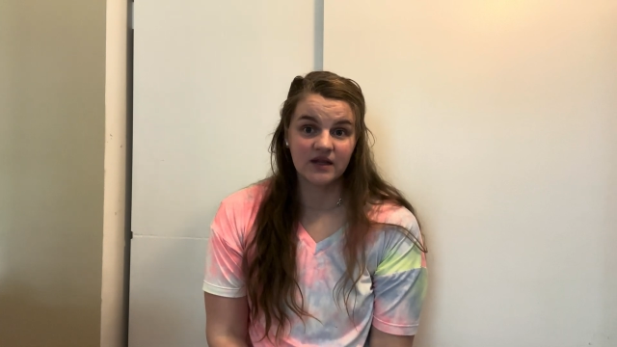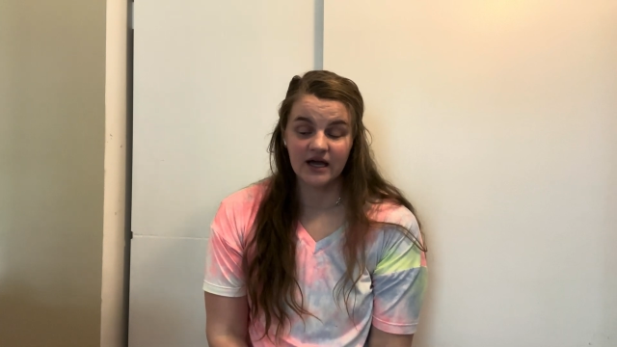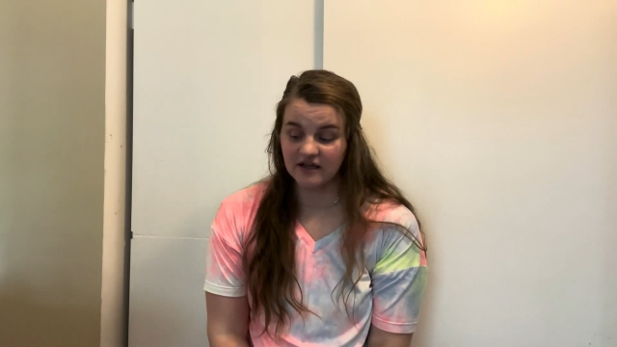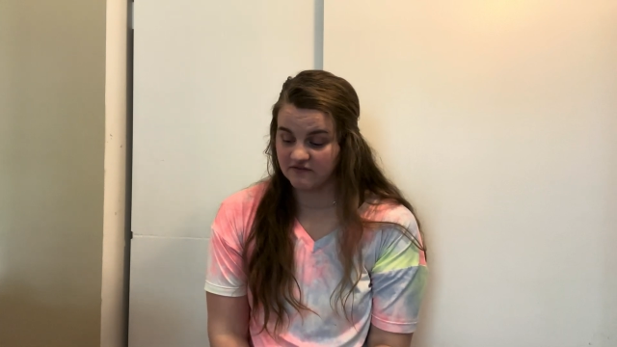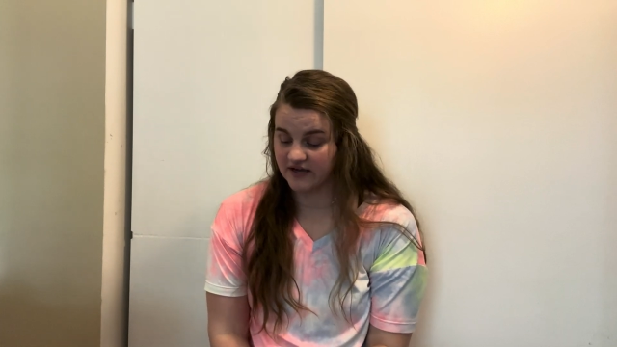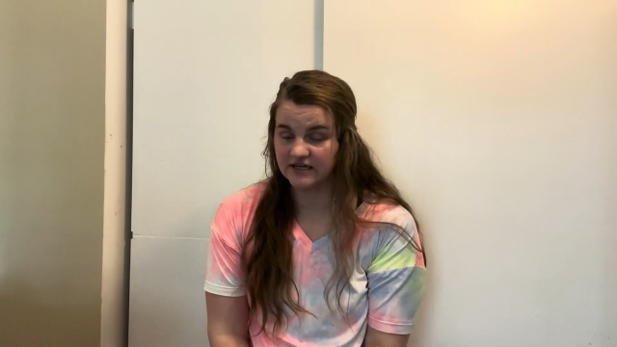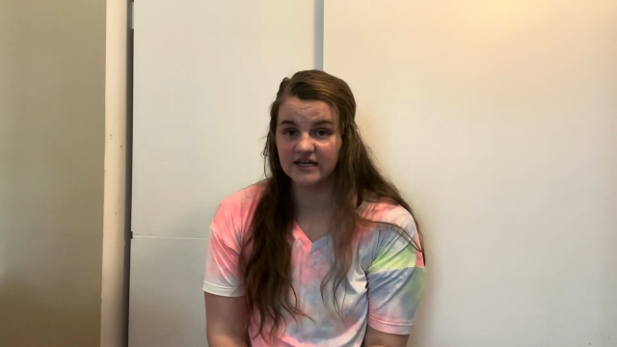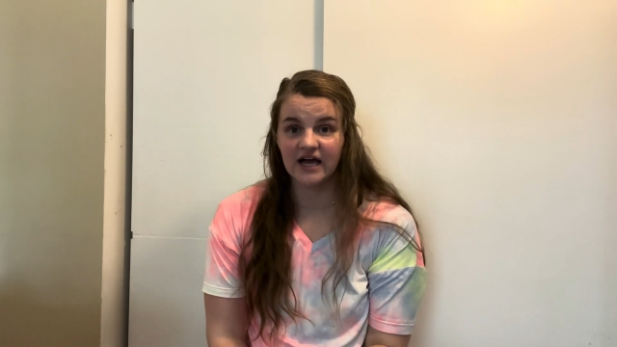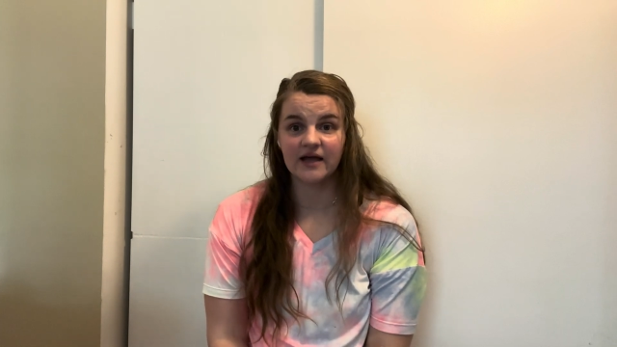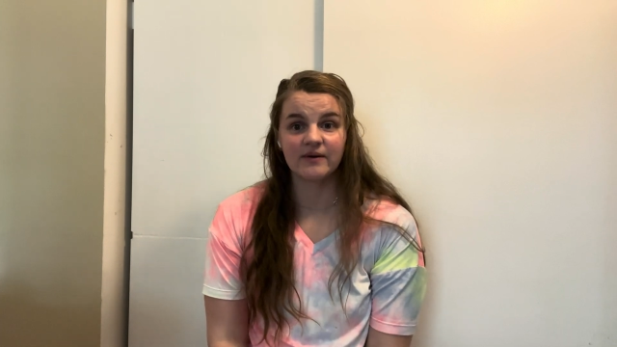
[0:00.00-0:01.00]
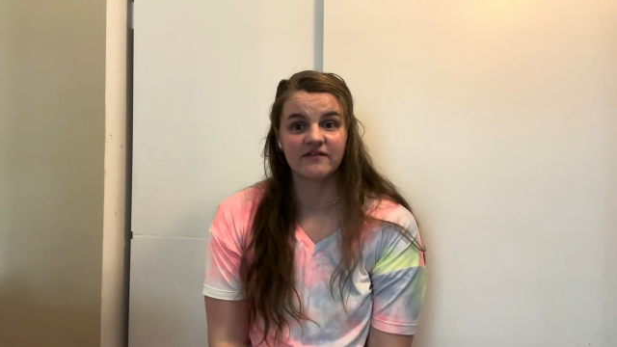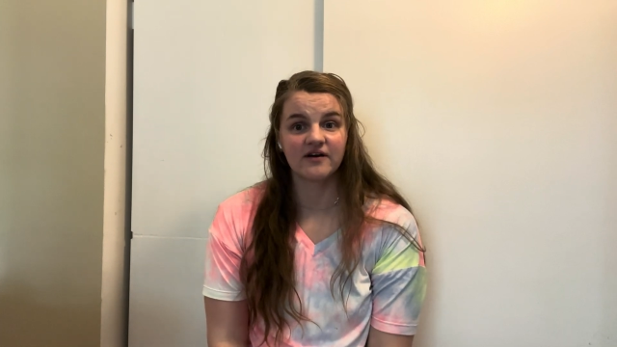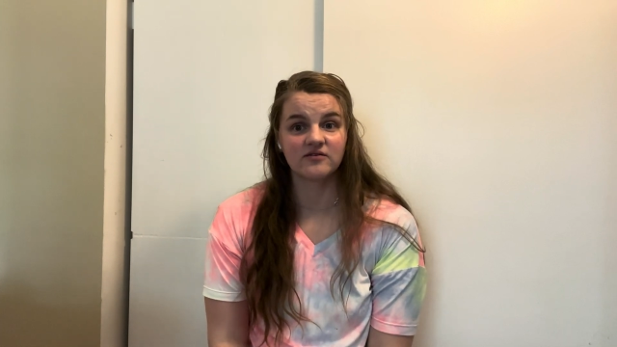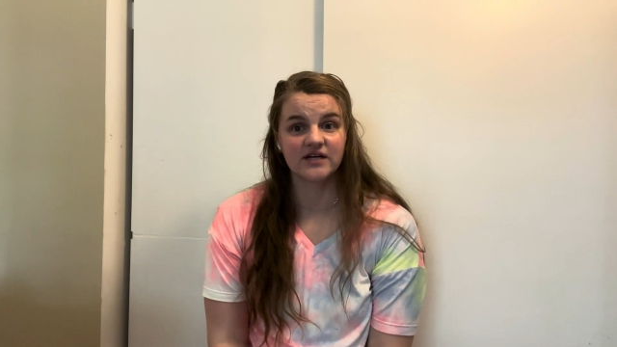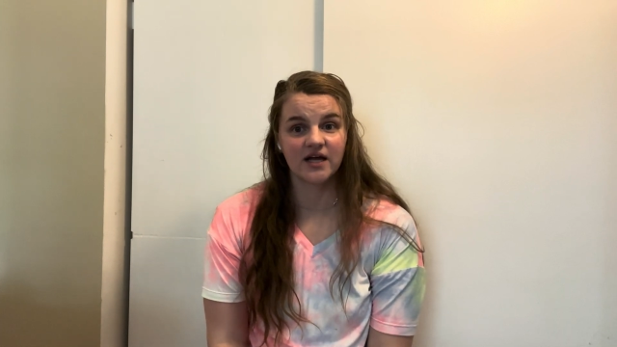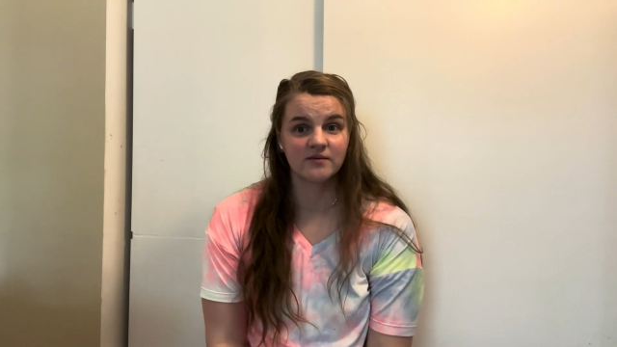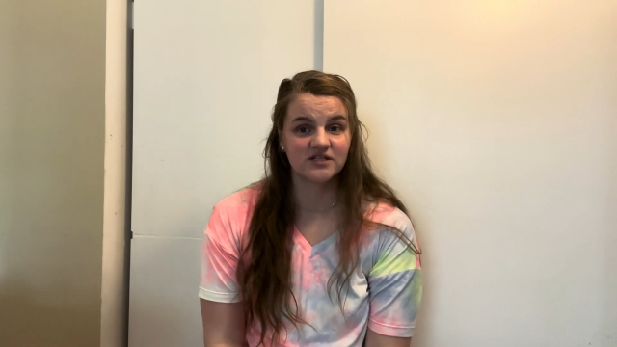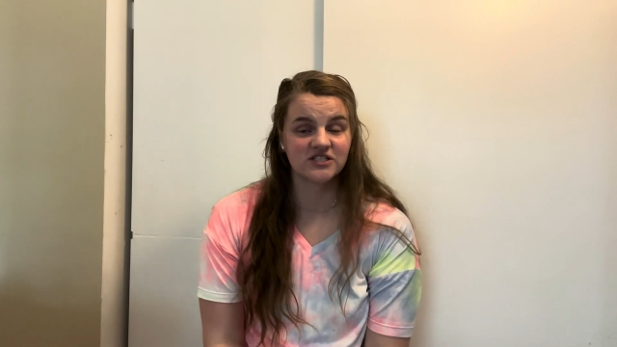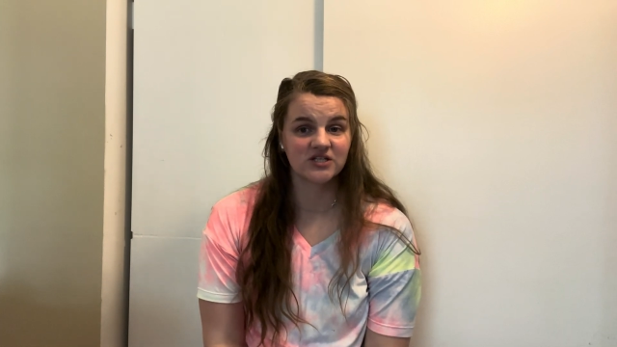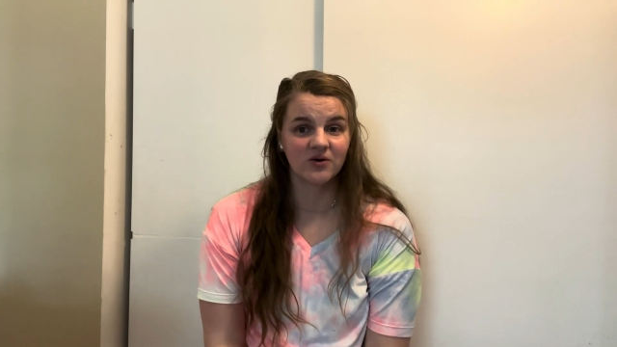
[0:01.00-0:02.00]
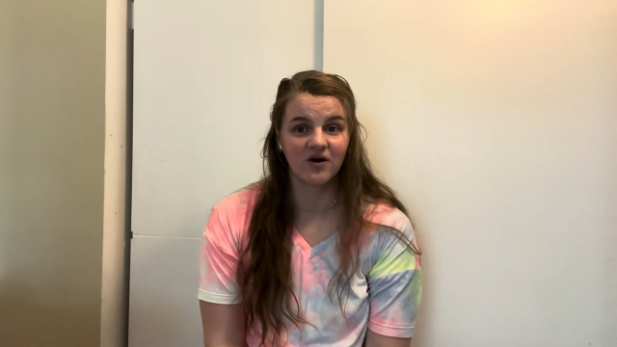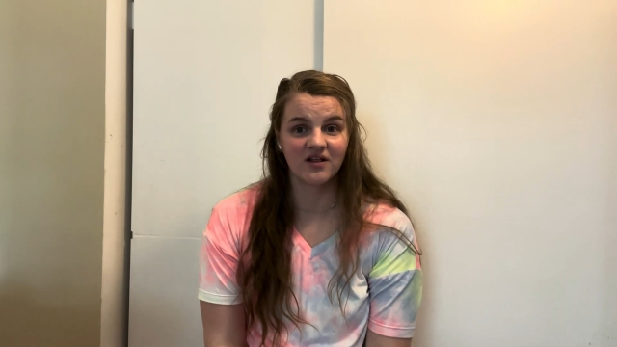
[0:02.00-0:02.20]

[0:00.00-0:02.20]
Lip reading: I found time to sew all